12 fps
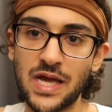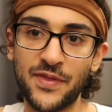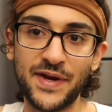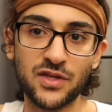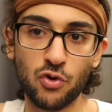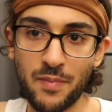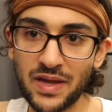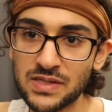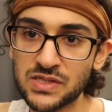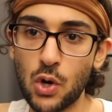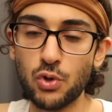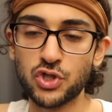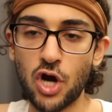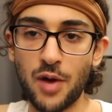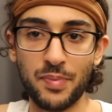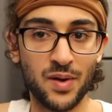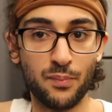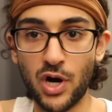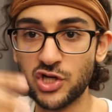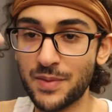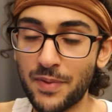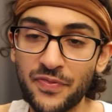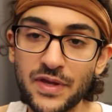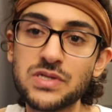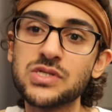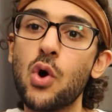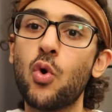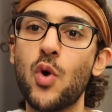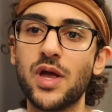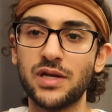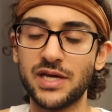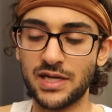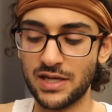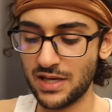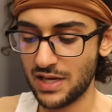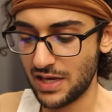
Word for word: and they need to remain so sharp and brush up on things so quickly